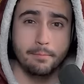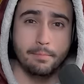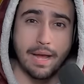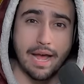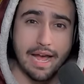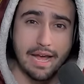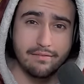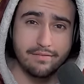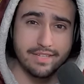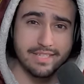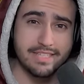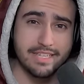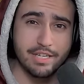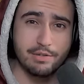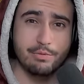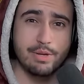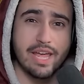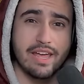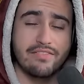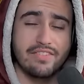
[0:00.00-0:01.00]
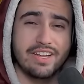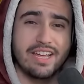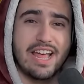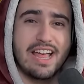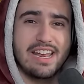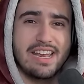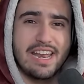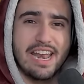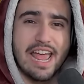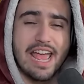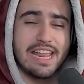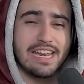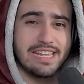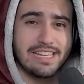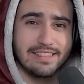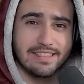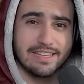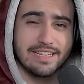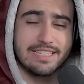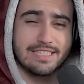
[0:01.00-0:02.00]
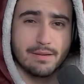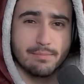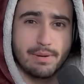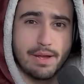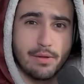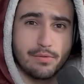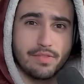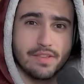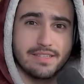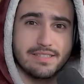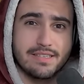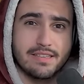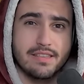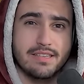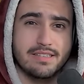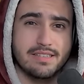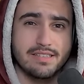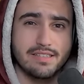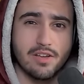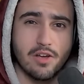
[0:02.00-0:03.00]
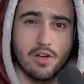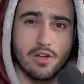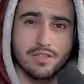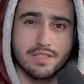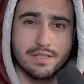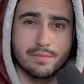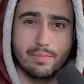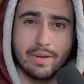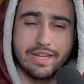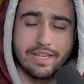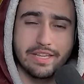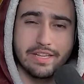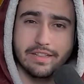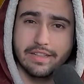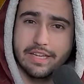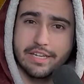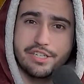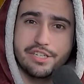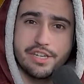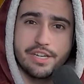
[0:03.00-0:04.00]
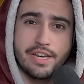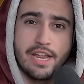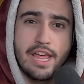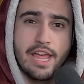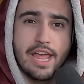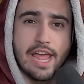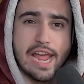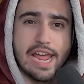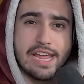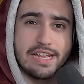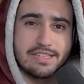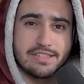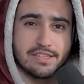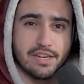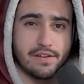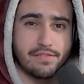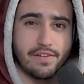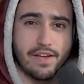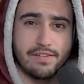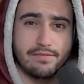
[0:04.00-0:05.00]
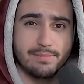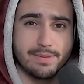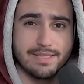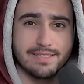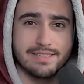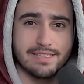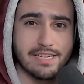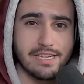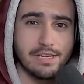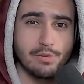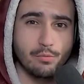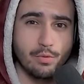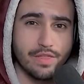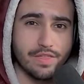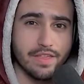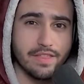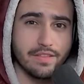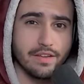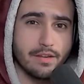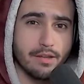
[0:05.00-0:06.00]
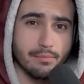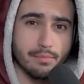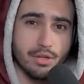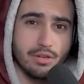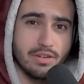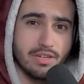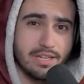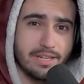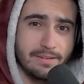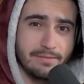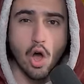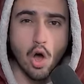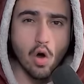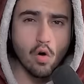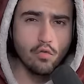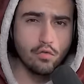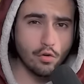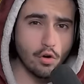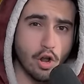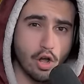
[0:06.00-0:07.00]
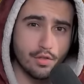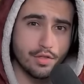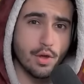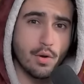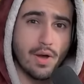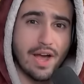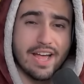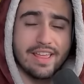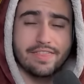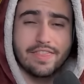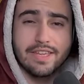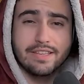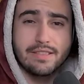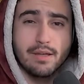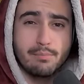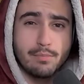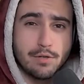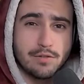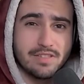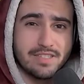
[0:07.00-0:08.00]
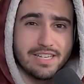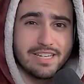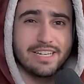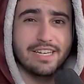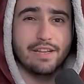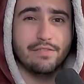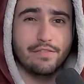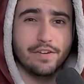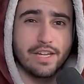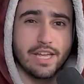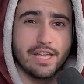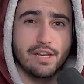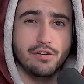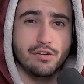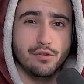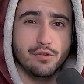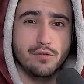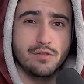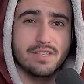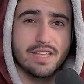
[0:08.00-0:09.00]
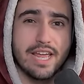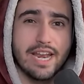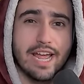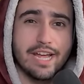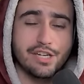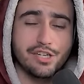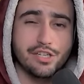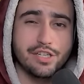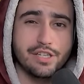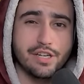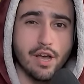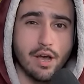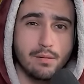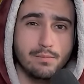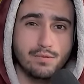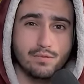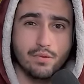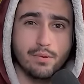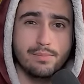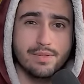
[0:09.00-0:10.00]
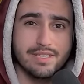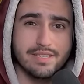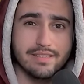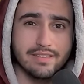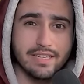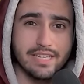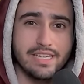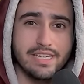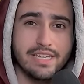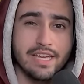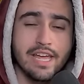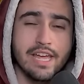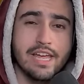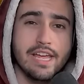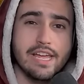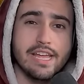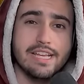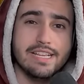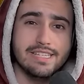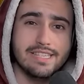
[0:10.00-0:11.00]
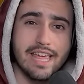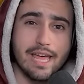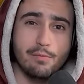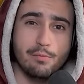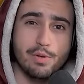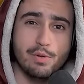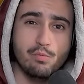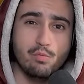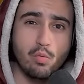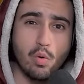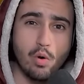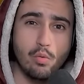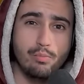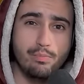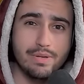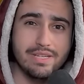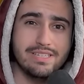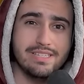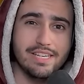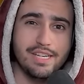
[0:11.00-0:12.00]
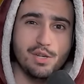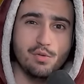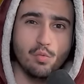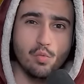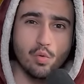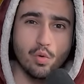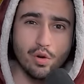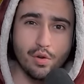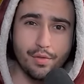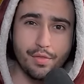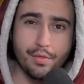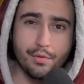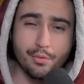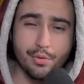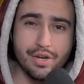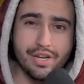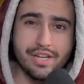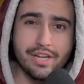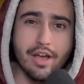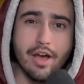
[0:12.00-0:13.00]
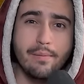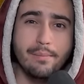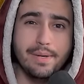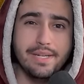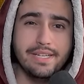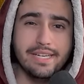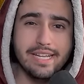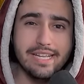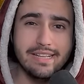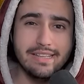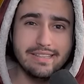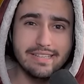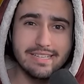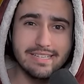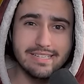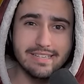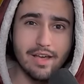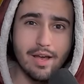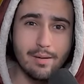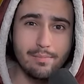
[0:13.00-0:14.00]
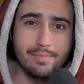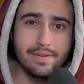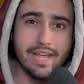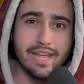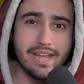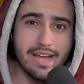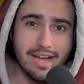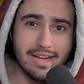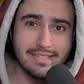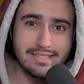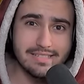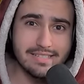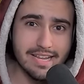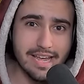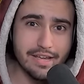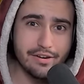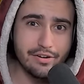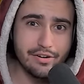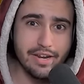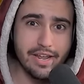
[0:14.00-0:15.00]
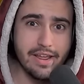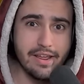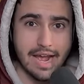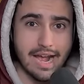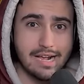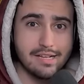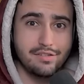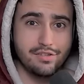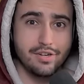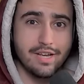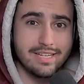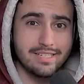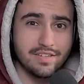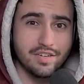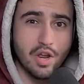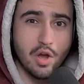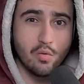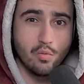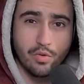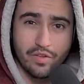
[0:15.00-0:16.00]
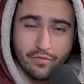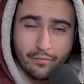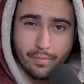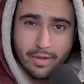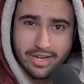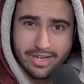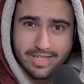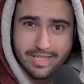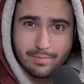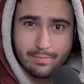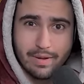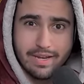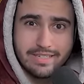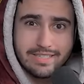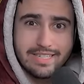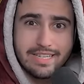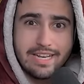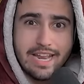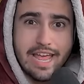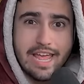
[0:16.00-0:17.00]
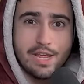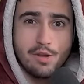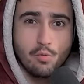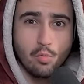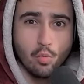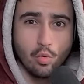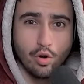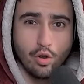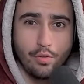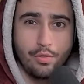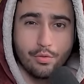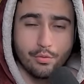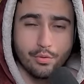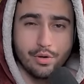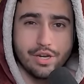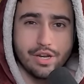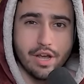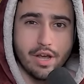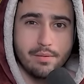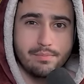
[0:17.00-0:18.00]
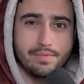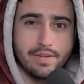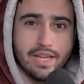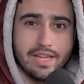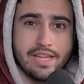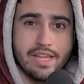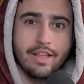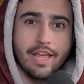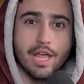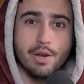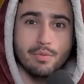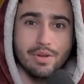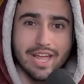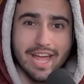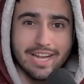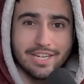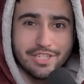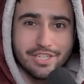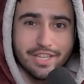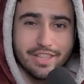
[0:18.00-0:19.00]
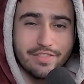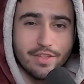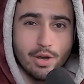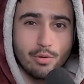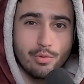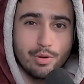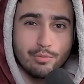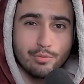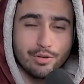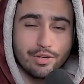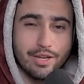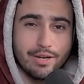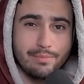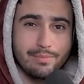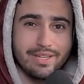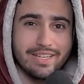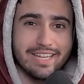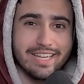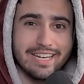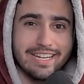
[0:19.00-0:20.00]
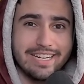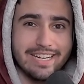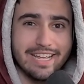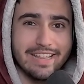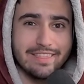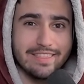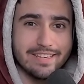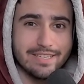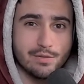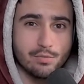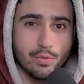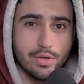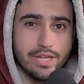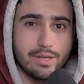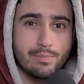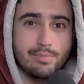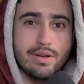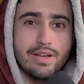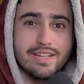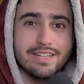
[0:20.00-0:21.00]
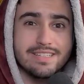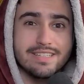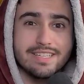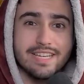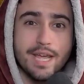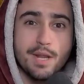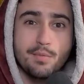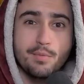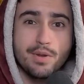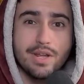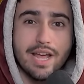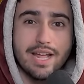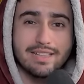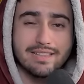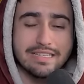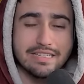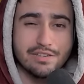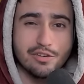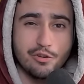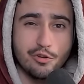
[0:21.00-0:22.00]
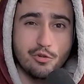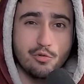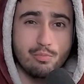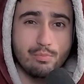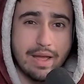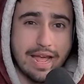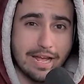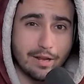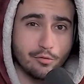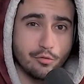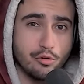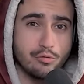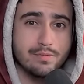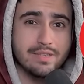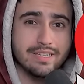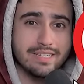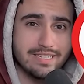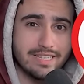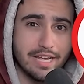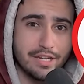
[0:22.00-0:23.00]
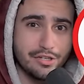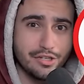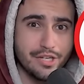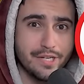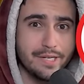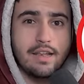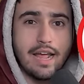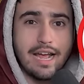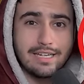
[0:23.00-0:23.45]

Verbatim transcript: But obviously we haven't gotten any leaks about this. This is all speculation and stuff I've been seeing within the community. Overall though, I think the most significant news that actually comes from this leak is that we won't be seeing World 3 coming in this update on Saturday. As you guys know, we've been expecting a World 3 update, and we actually thought we were going to be getting it this week, but instead we got this new Backrooms extension.